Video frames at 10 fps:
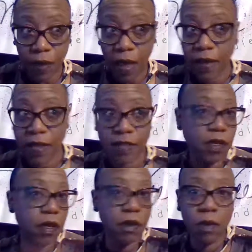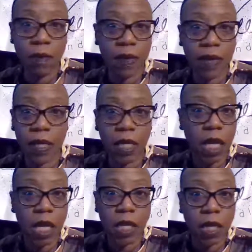And next thing you know, by
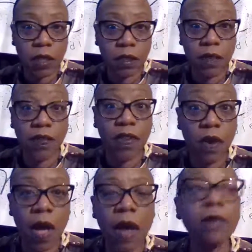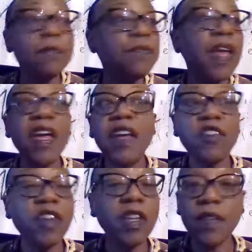98, 97, you're out.
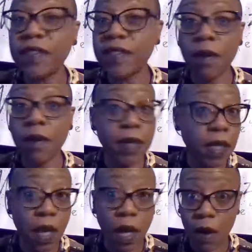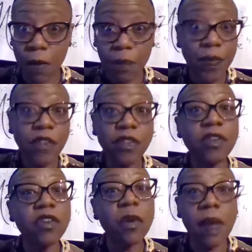She didn't even tell me to count. She
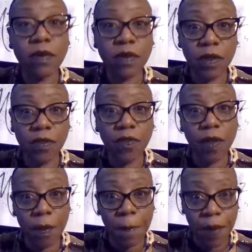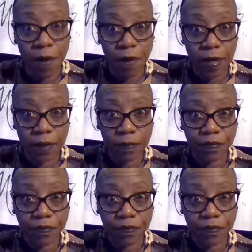told me I was going to feel a burning.